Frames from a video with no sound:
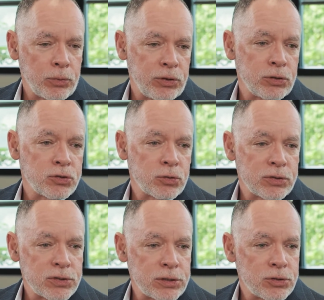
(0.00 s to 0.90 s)
with the
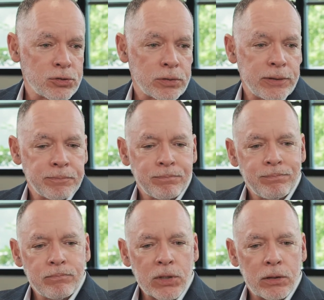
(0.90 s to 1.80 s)
insurance industry,
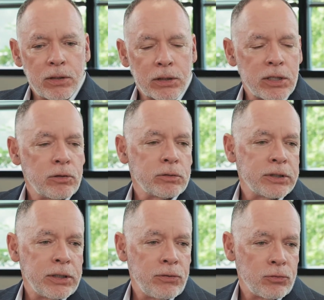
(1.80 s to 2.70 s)
that
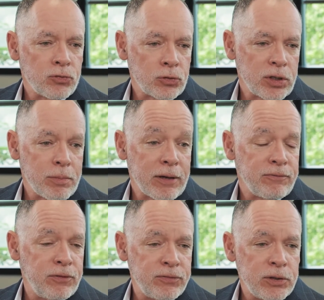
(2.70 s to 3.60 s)
currently there's only about
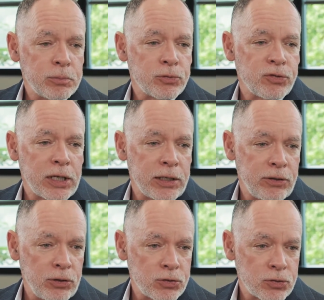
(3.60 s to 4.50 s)
15%
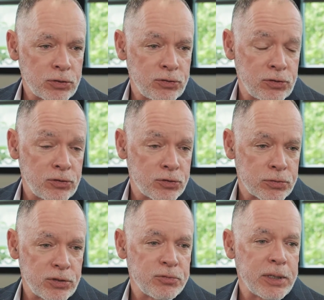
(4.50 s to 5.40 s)
of the insurance
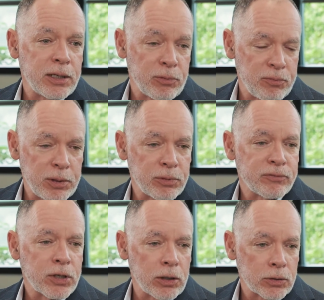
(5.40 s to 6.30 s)
industry is made up of people
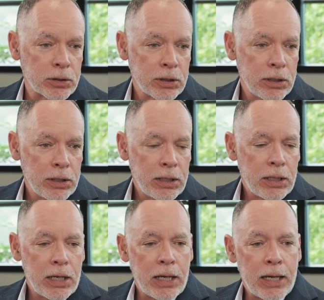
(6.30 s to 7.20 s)
of color.
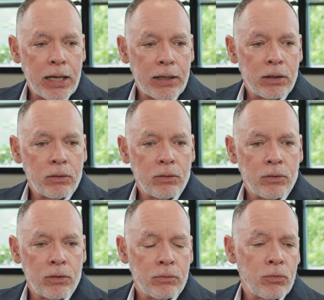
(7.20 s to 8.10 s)
And
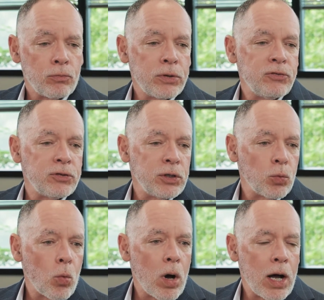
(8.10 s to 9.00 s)
the
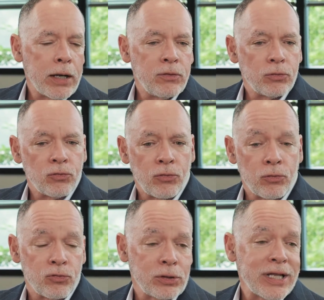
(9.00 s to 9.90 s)
reasoning why,
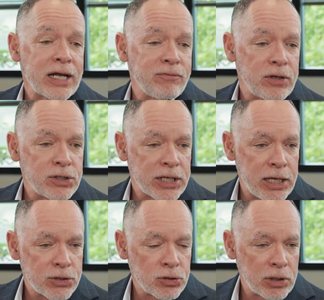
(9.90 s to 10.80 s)
there's a lack of
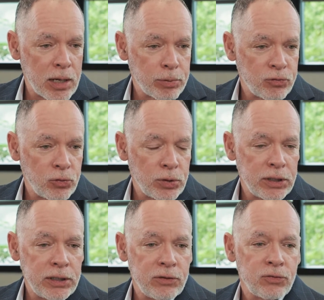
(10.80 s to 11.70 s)
educational
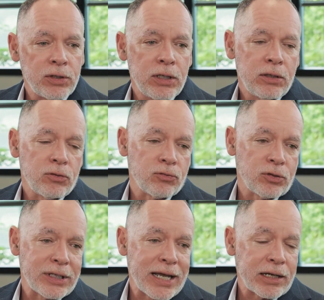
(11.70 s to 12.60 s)
opportunities, there's a
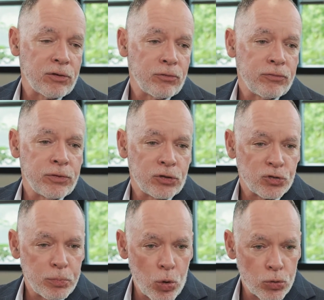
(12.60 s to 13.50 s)
lack of
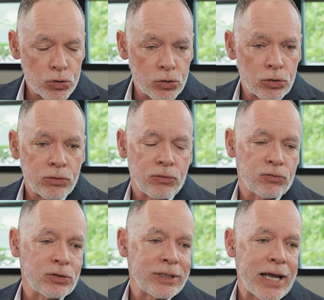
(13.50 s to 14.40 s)
exposure,
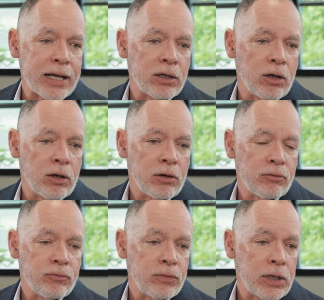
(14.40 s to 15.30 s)
there's a lack
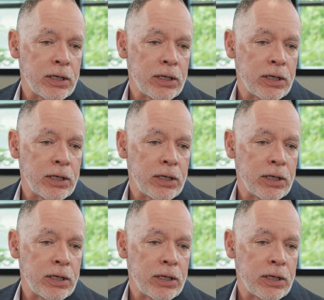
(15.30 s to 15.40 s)
of